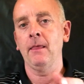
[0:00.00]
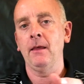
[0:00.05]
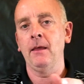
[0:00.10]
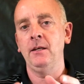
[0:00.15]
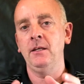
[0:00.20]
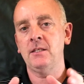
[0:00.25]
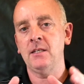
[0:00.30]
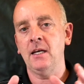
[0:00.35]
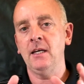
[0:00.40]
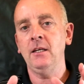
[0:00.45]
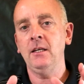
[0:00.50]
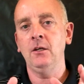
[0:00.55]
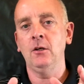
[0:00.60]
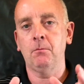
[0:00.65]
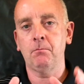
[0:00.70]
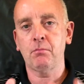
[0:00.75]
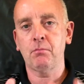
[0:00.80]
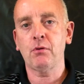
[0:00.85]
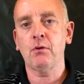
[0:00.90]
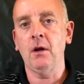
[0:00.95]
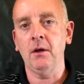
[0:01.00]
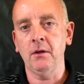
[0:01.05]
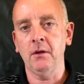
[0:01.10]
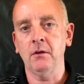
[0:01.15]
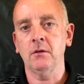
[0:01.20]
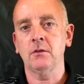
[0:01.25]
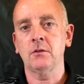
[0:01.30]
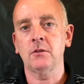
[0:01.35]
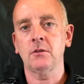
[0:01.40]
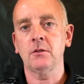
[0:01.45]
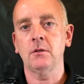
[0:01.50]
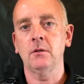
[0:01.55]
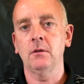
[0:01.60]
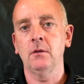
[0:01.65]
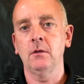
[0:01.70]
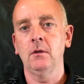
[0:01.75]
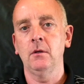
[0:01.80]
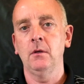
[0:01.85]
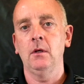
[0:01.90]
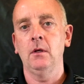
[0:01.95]
You take your products.
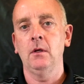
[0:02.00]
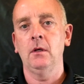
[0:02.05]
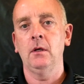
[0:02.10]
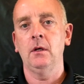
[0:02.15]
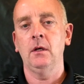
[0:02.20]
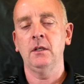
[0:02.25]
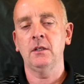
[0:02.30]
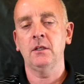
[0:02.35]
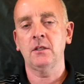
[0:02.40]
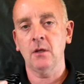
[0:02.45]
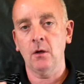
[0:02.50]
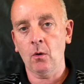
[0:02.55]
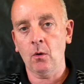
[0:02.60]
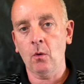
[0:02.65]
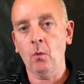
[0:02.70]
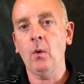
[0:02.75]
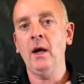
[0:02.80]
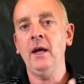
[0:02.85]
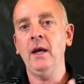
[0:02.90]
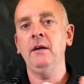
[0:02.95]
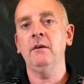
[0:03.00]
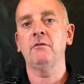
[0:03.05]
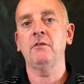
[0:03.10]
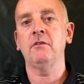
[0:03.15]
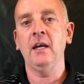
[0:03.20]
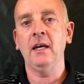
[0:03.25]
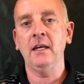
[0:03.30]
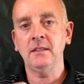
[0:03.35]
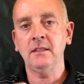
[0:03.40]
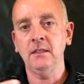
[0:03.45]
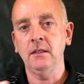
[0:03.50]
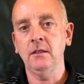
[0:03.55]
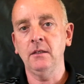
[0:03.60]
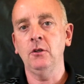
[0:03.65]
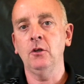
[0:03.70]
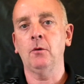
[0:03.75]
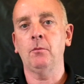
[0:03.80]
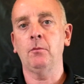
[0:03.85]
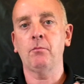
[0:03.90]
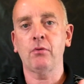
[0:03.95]
Is there a way of getting
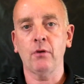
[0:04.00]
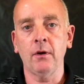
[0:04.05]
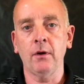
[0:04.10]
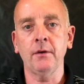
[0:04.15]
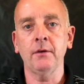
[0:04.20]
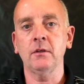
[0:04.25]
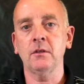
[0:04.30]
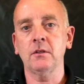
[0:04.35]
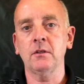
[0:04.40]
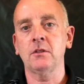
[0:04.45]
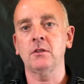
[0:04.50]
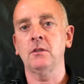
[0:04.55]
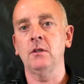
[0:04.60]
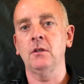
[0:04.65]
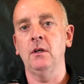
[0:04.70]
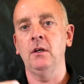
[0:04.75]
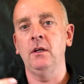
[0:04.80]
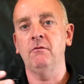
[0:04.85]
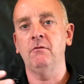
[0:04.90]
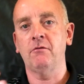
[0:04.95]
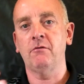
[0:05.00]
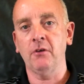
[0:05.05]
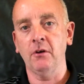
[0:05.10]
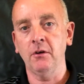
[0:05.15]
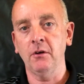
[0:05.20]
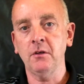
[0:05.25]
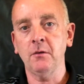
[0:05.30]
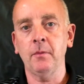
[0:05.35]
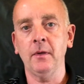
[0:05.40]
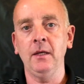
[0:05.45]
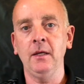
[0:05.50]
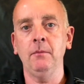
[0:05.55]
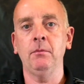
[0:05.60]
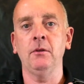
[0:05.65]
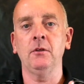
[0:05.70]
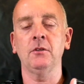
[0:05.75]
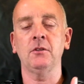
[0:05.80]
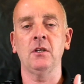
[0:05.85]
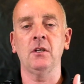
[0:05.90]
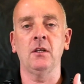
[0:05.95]
your products in front of
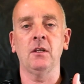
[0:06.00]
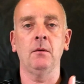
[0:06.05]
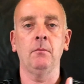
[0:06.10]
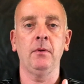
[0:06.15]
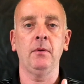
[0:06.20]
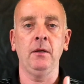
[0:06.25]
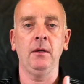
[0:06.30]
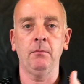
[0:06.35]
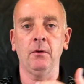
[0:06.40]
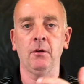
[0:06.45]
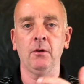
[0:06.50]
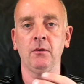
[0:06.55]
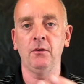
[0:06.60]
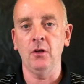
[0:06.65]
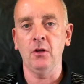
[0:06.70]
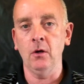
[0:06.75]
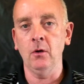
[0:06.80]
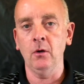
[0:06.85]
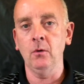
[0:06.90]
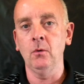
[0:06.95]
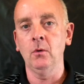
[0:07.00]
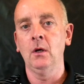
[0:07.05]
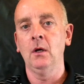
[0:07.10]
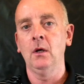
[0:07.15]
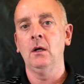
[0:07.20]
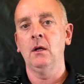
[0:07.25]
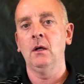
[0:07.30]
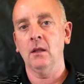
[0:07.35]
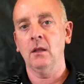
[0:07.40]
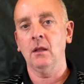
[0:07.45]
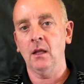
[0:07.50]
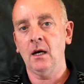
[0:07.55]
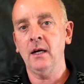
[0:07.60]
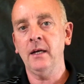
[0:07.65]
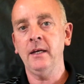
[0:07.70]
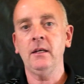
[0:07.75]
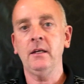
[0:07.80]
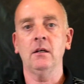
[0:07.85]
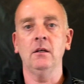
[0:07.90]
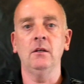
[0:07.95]
people so that people know,
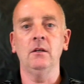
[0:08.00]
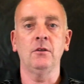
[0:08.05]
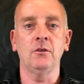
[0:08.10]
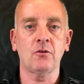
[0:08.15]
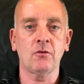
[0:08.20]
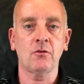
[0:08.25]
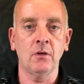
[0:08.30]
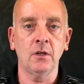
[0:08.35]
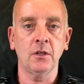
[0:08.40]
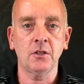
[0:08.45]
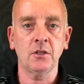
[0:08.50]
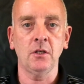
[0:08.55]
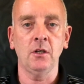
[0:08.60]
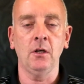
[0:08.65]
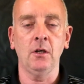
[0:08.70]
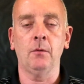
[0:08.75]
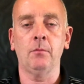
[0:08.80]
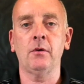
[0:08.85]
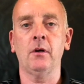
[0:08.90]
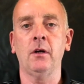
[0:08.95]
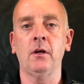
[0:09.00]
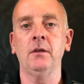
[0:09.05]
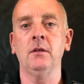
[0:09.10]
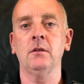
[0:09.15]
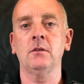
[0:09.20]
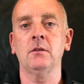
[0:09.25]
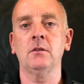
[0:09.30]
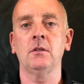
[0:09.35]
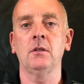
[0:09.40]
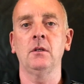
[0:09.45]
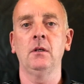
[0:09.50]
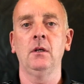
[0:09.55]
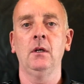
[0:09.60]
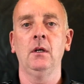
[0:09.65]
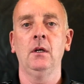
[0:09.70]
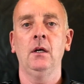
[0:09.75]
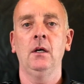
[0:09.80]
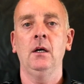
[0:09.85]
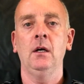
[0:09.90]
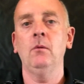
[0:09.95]
like, and trust your products?
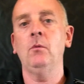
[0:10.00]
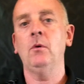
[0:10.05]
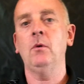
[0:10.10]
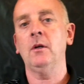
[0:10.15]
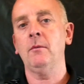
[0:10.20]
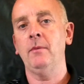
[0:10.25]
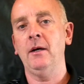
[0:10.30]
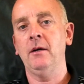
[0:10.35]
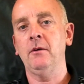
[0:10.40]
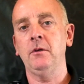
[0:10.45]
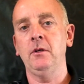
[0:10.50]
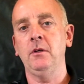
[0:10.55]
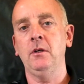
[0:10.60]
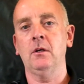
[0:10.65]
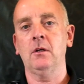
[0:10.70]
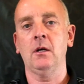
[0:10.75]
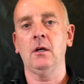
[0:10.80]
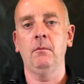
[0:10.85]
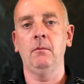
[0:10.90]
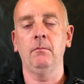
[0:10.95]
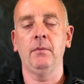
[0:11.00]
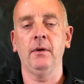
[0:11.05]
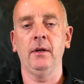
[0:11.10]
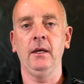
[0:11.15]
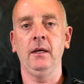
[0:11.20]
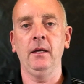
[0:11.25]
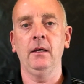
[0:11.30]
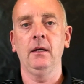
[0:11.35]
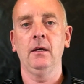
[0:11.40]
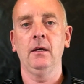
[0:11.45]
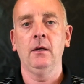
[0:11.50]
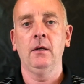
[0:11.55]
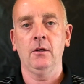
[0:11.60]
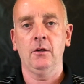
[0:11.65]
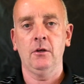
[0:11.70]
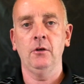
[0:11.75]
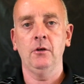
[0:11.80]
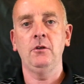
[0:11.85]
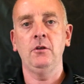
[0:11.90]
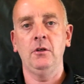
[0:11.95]
And what about your company?
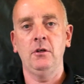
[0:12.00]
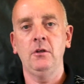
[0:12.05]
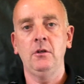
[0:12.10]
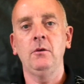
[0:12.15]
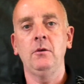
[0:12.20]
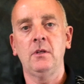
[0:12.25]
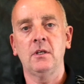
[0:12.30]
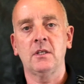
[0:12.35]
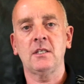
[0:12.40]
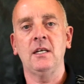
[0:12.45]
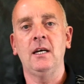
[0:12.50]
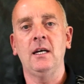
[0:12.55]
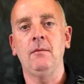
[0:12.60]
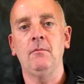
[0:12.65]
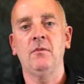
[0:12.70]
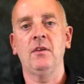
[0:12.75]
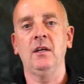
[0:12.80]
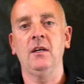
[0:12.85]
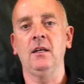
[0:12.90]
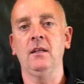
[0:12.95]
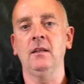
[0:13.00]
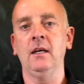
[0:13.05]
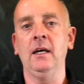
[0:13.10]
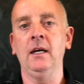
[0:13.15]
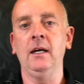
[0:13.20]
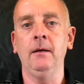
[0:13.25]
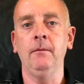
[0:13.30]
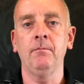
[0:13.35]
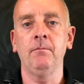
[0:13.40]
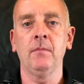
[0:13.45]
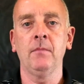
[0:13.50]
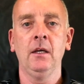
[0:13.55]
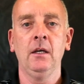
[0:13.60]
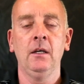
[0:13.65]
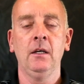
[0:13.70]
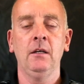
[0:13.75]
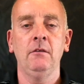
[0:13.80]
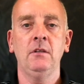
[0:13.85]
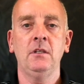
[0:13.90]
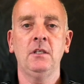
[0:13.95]
Could you do the same thing there?
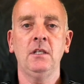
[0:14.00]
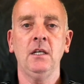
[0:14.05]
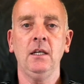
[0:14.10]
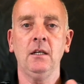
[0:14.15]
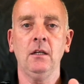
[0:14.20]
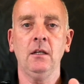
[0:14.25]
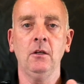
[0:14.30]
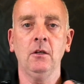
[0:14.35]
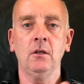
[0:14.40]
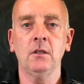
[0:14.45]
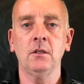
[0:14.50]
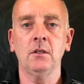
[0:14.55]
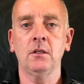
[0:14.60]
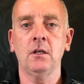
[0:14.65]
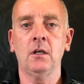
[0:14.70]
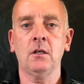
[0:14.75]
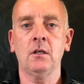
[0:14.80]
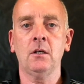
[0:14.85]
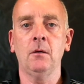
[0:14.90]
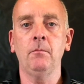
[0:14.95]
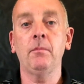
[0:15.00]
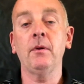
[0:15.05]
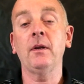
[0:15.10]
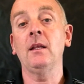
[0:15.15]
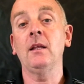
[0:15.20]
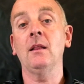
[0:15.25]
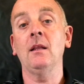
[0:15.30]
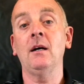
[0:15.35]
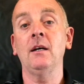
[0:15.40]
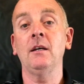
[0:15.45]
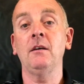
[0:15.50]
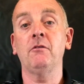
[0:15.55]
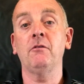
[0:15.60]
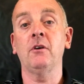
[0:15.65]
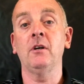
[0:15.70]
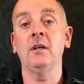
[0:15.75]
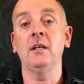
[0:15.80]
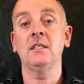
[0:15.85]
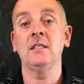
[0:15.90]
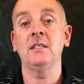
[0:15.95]
If you take a look at a company like,
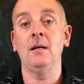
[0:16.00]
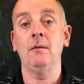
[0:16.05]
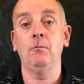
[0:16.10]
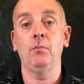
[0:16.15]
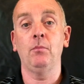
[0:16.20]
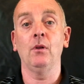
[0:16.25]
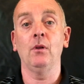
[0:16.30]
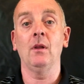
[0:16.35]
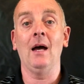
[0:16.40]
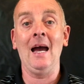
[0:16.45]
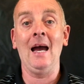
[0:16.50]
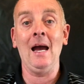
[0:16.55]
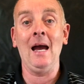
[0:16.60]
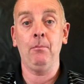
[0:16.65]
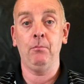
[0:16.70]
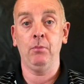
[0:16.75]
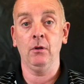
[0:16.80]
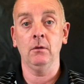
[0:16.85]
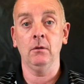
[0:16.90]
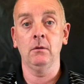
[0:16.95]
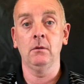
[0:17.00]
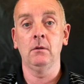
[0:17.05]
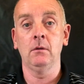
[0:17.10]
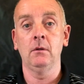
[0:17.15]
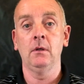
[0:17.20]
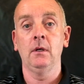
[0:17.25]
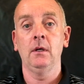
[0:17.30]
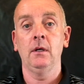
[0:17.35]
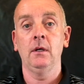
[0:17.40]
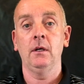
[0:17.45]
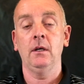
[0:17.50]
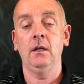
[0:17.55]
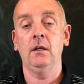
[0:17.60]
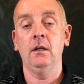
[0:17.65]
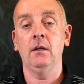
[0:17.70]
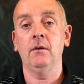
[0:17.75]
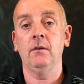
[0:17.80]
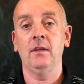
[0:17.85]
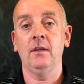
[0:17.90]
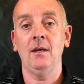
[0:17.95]
for example, Apple, you
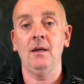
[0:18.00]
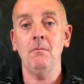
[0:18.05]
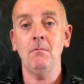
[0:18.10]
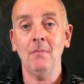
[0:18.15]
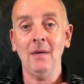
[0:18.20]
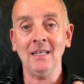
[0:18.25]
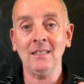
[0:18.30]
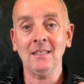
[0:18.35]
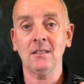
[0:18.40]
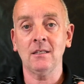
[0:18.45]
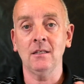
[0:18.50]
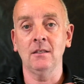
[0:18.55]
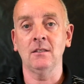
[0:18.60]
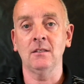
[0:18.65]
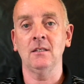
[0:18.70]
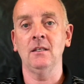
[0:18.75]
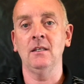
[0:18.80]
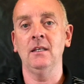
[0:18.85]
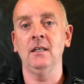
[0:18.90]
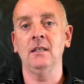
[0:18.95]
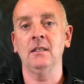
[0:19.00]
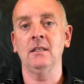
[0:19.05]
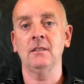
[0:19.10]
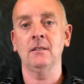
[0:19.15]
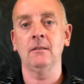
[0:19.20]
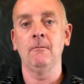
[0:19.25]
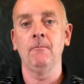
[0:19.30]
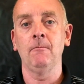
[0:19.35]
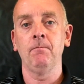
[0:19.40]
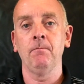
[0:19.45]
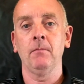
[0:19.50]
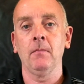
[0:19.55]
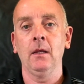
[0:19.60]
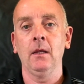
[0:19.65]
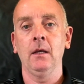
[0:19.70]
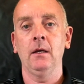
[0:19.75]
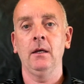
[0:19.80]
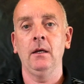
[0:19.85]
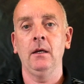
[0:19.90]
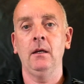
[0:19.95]
know, they're masters at this.
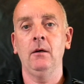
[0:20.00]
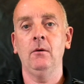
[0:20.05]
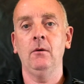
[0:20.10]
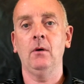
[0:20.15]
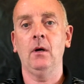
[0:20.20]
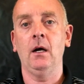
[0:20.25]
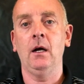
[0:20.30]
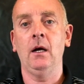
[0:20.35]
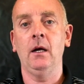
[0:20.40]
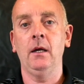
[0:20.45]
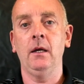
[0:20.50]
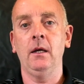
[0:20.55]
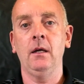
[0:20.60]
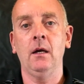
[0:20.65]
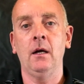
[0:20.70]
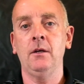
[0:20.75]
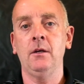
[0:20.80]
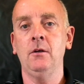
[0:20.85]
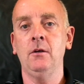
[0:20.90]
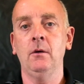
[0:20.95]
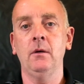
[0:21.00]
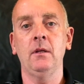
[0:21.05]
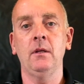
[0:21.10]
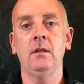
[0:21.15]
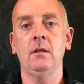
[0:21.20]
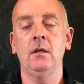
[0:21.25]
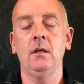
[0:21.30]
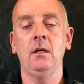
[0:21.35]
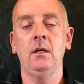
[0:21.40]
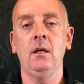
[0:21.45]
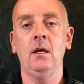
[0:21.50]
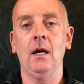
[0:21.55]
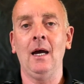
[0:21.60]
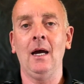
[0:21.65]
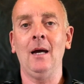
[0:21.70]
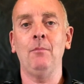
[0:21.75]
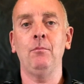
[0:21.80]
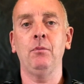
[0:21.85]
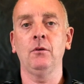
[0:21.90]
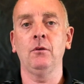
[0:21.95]
You know, I, I go in the
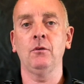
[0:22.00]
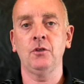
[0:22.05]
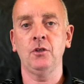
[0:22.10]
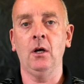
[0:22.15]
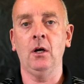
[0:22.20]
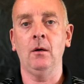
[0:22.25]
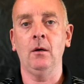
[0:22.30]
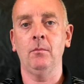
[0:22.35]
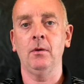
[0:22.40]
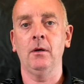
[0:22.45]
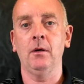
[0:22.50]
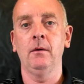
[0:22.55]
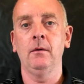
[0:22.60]
Apple shop